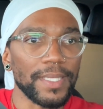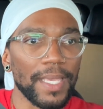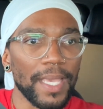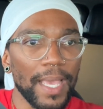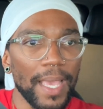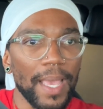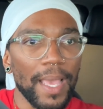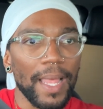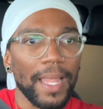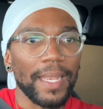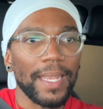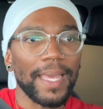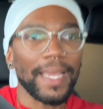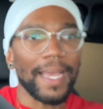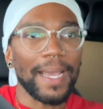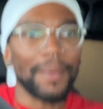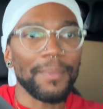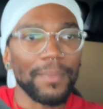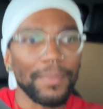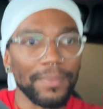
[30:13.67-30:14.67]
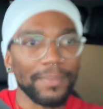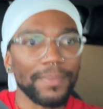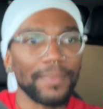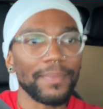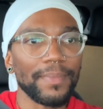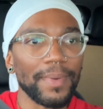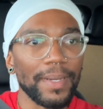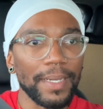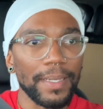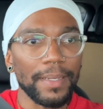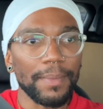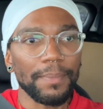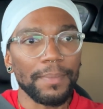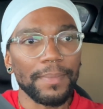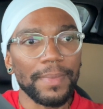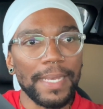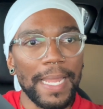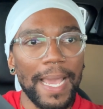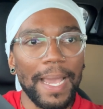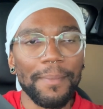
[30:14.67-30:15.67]
Like, I'm not
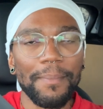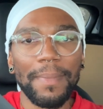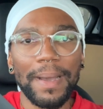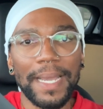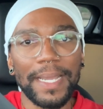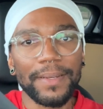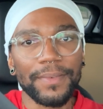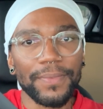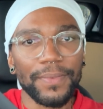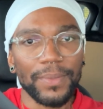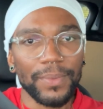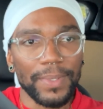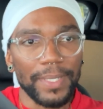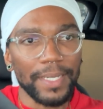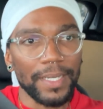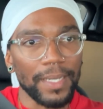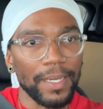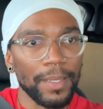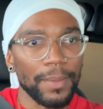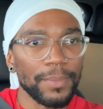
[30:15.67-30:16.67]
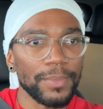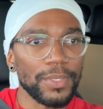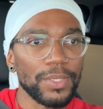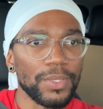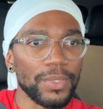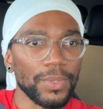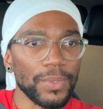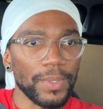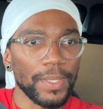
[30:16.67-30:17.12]
mindful when it comes to it.